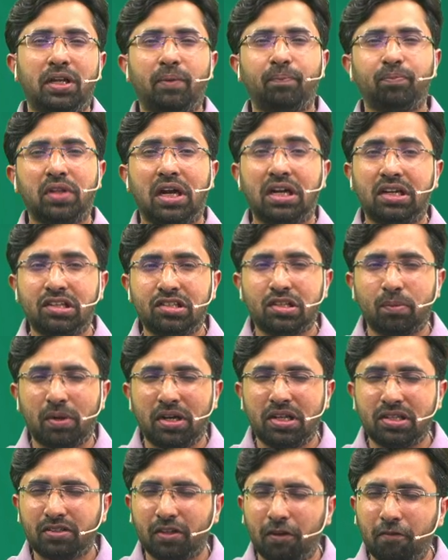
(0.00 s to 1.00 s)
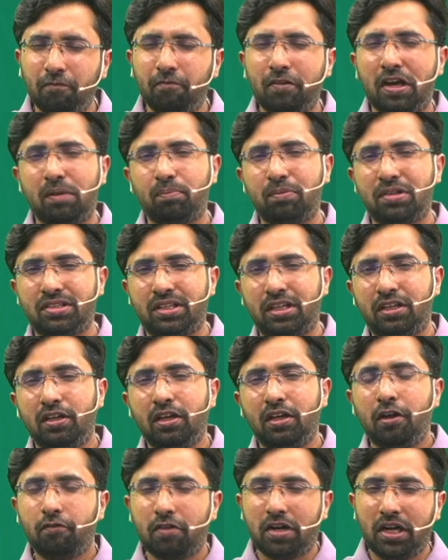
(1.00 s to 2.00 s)
That discipline is somewhere missing
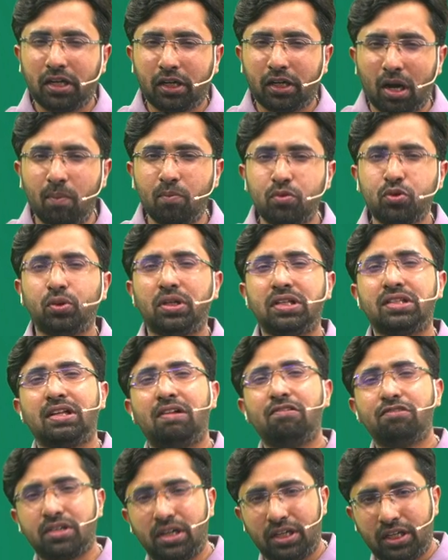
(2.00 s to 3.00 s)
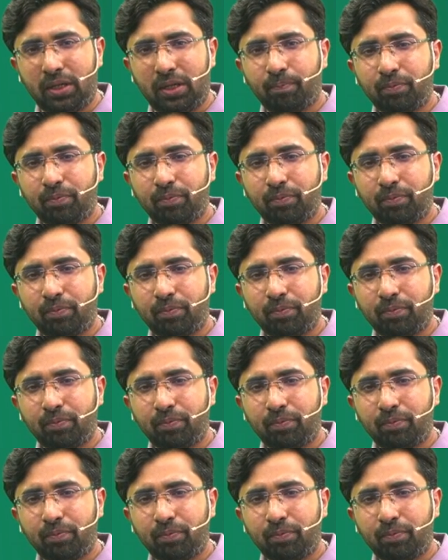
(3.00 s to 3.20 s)
when it comes to the self-study.